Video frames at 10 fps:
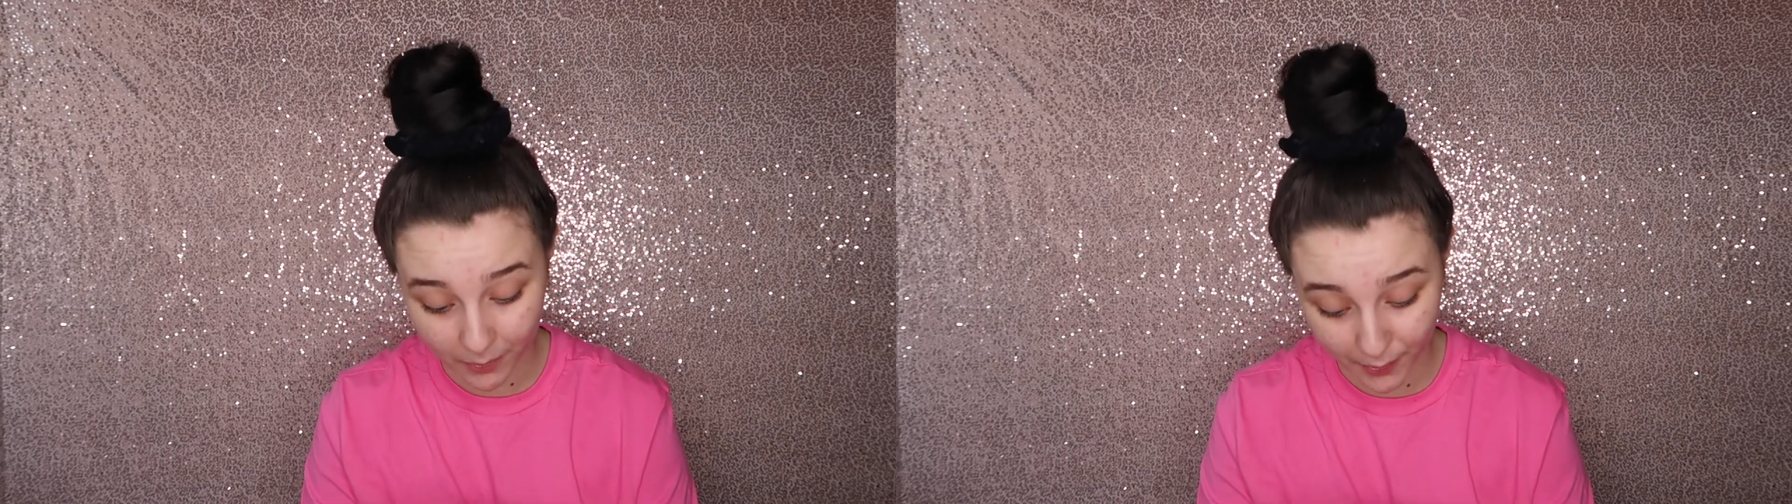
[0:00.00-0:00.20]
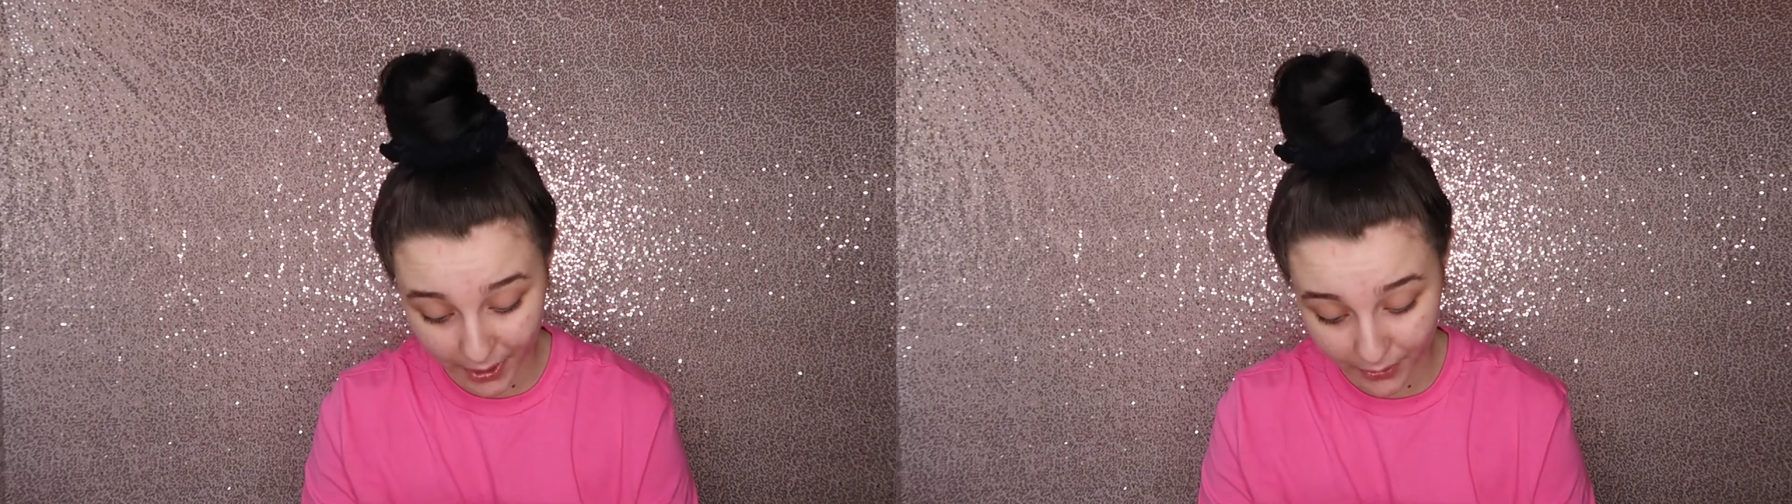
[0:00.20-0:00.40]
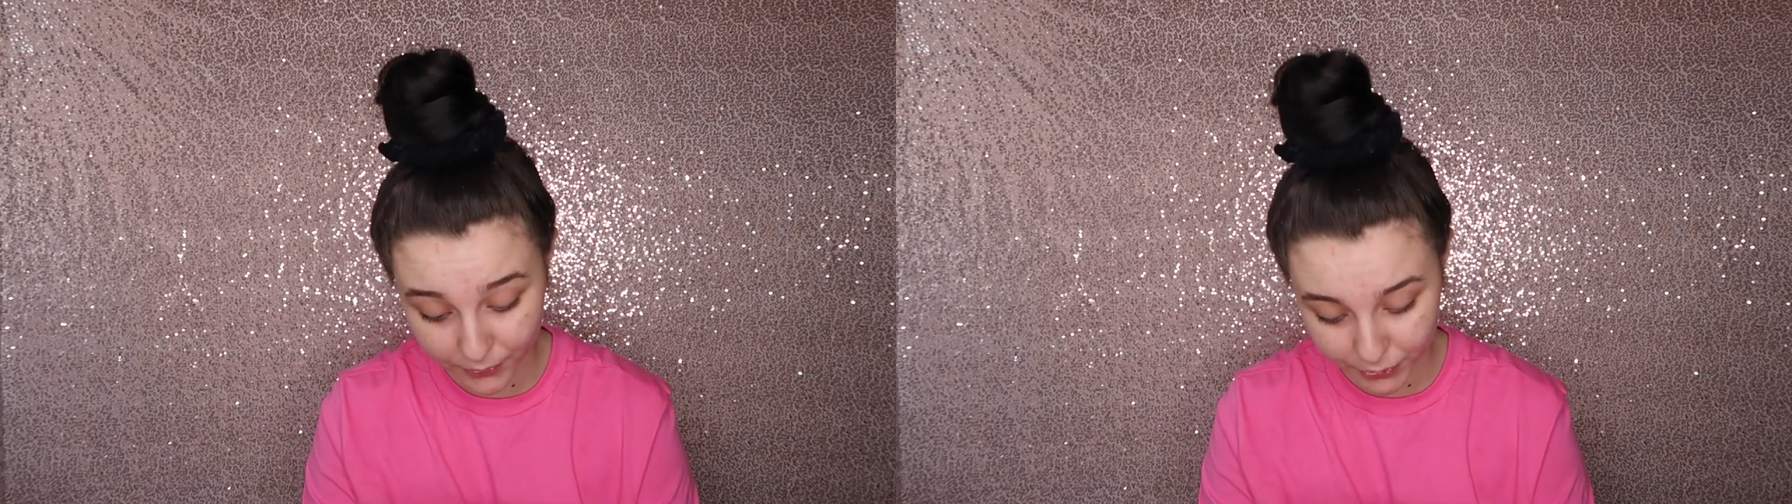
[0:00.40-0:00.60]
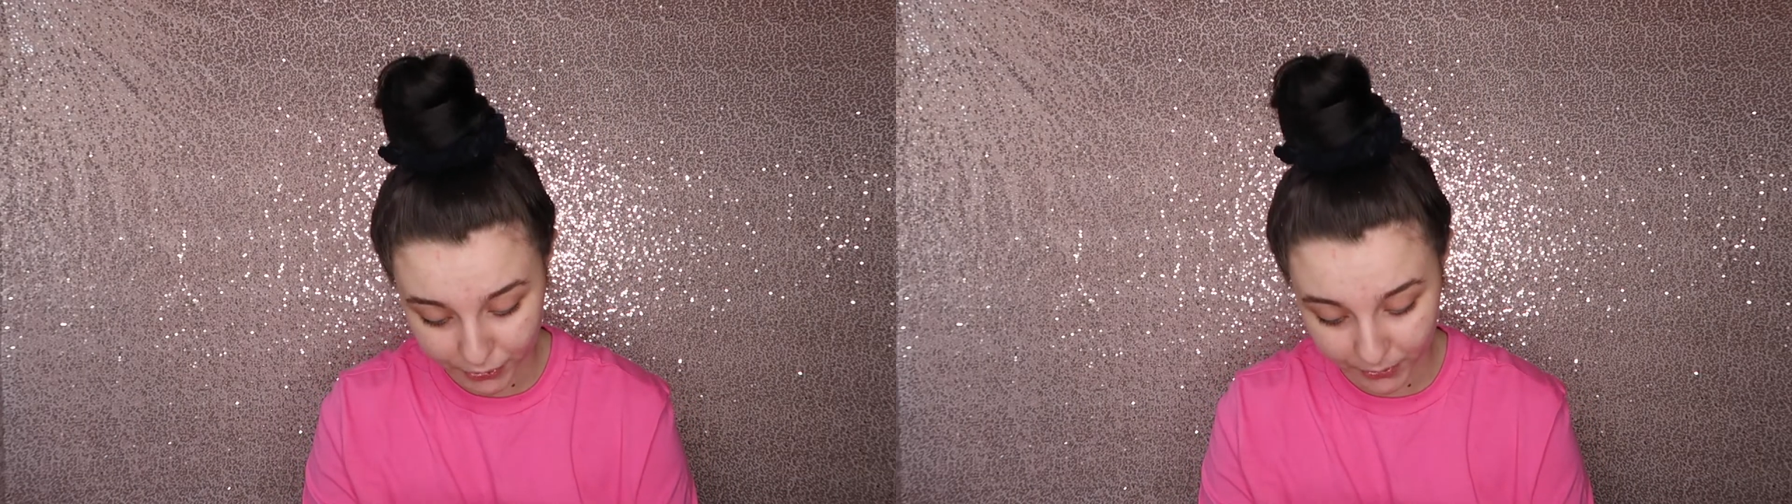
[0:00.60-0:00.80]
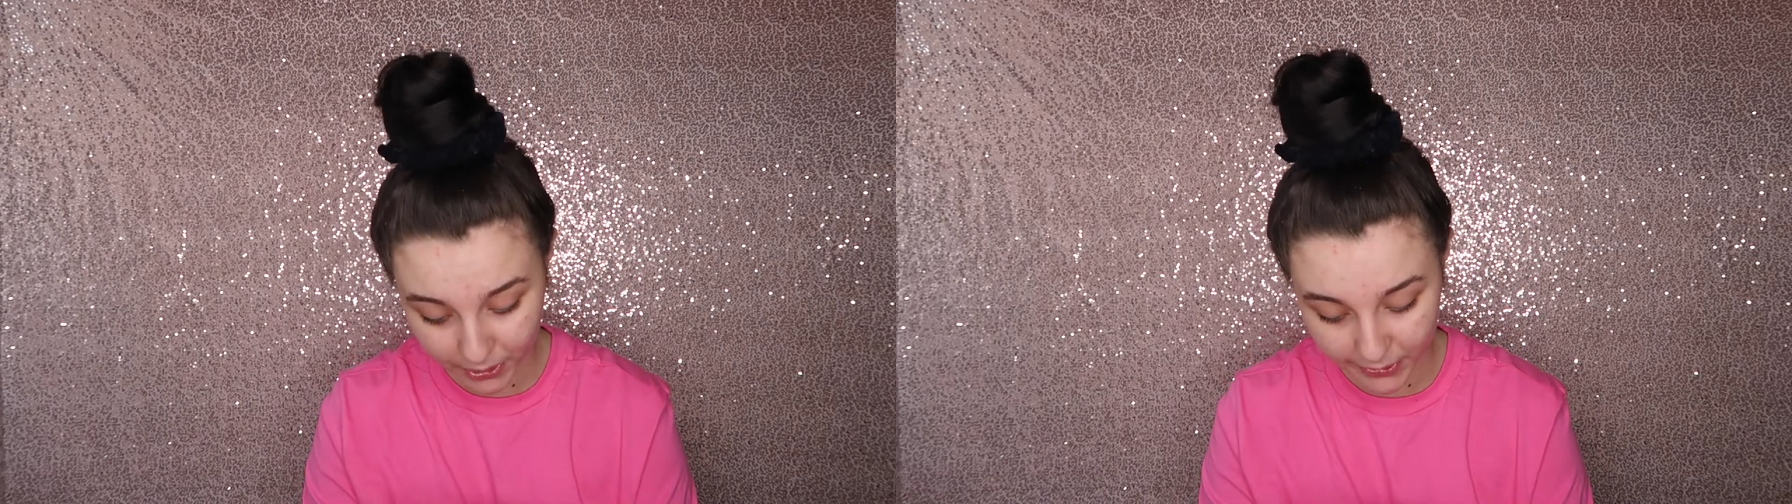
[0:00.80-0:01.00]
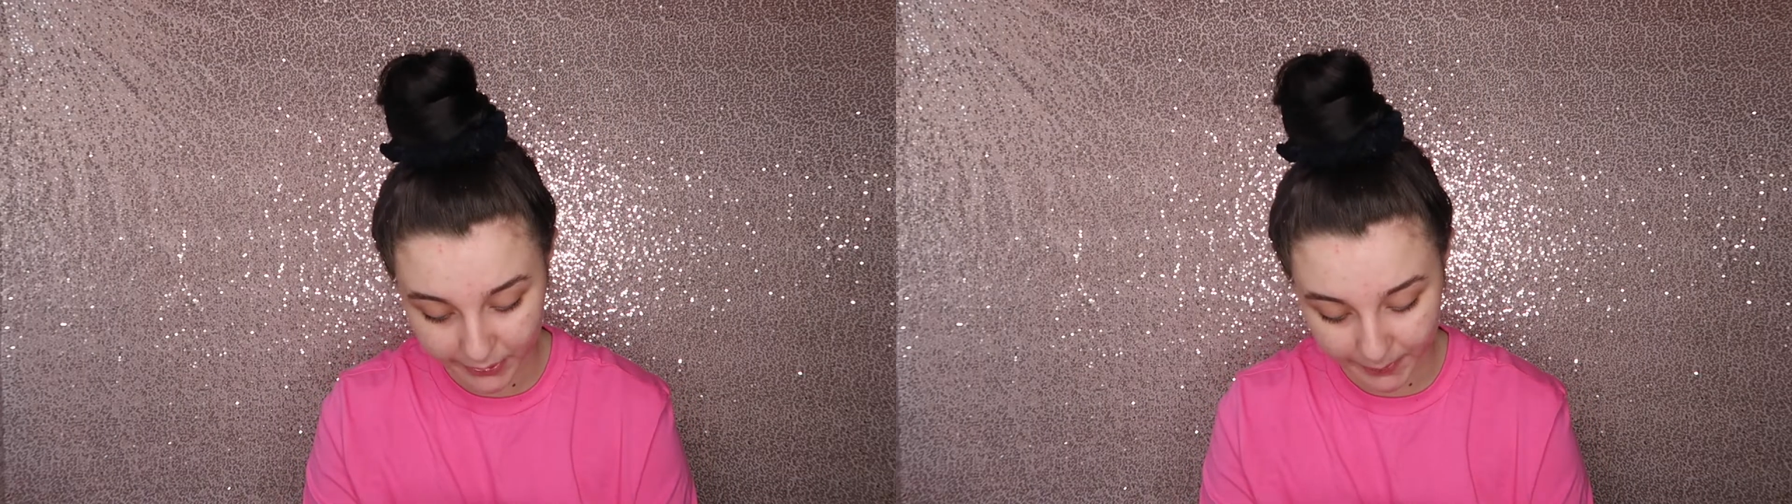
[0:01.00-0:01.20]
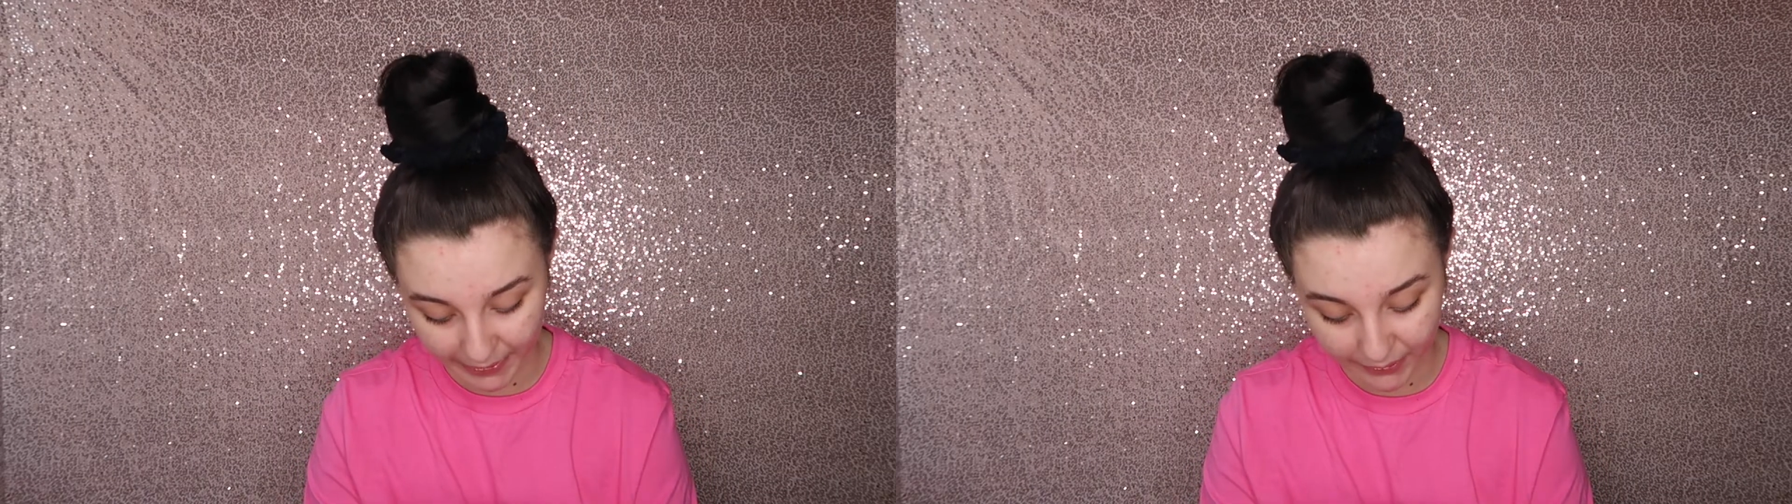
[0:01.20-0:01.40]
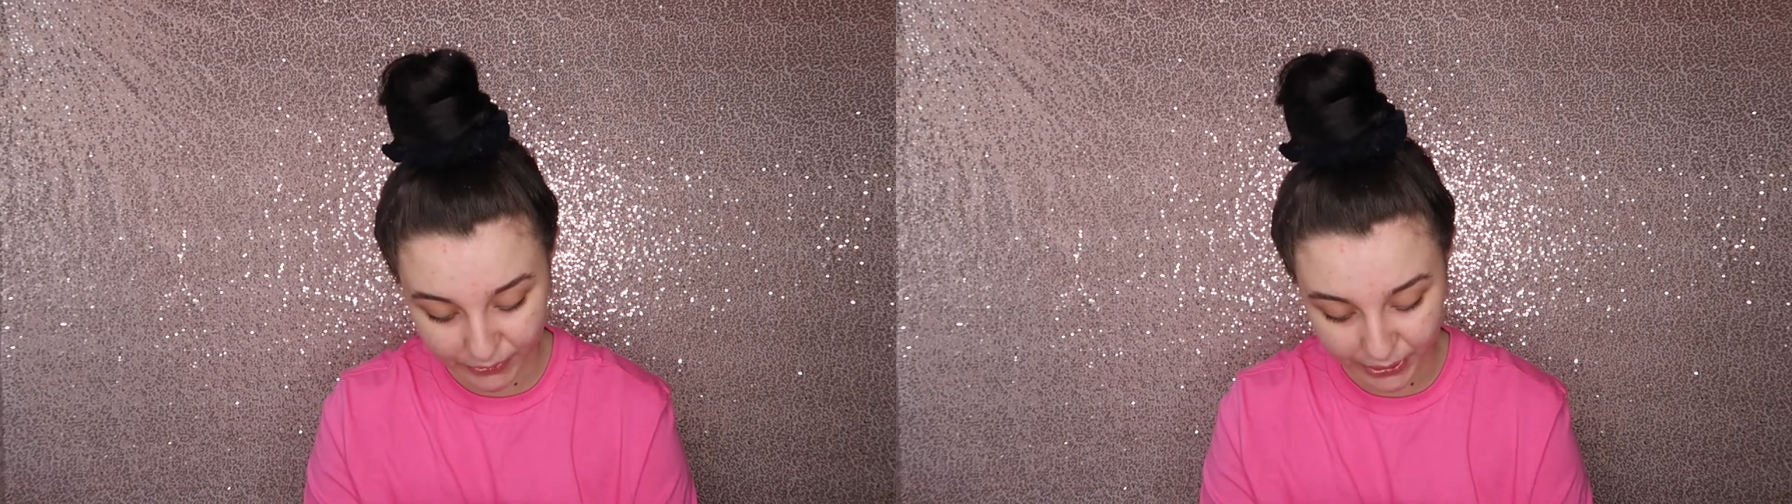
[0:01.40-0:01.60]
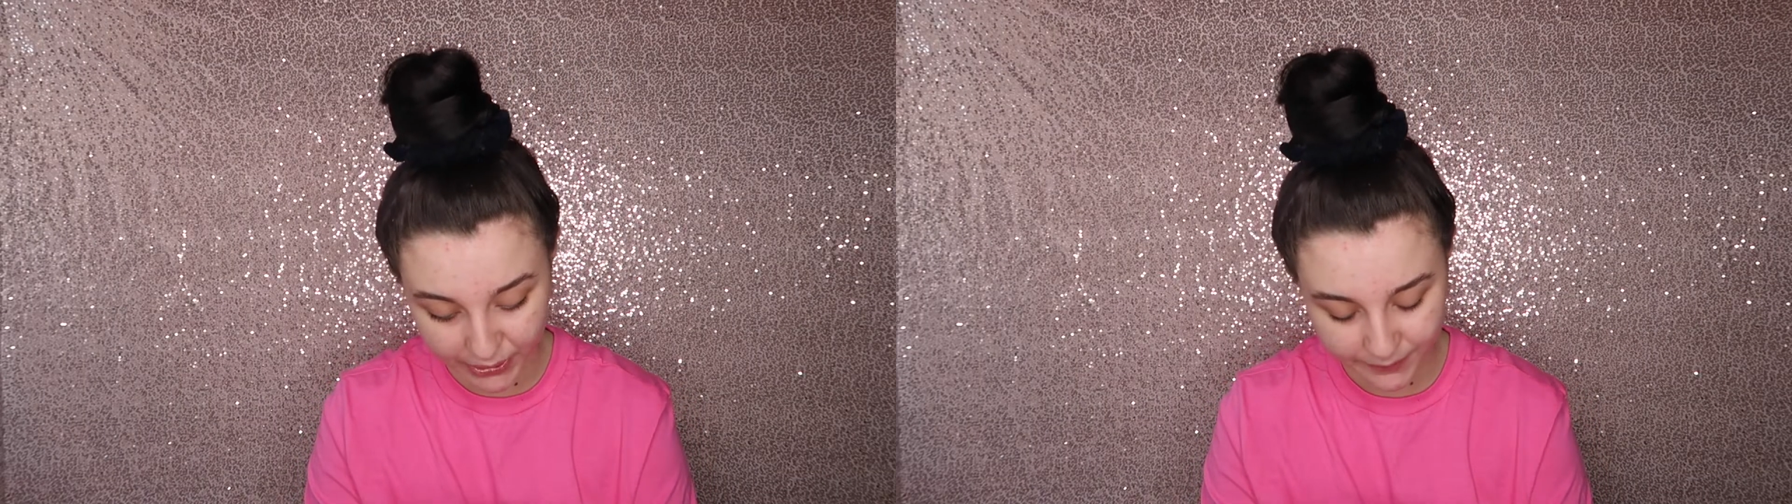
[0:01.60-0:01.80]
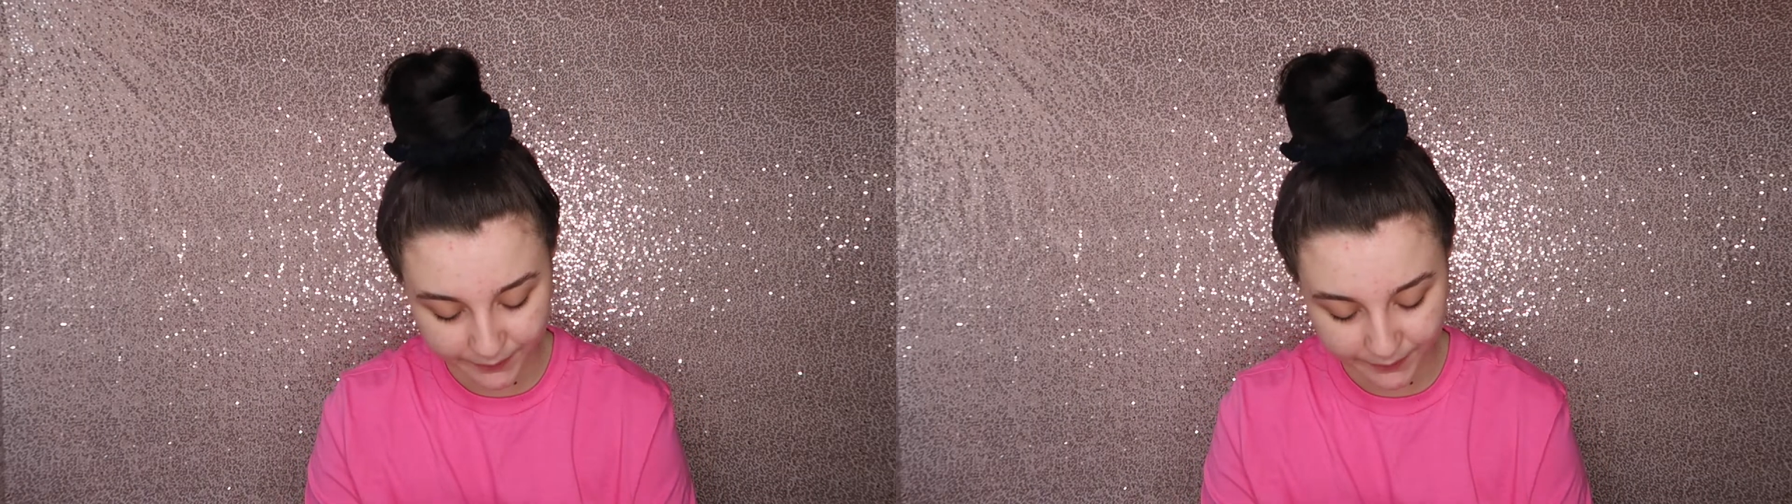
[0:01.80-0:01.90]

Brow Duo powder.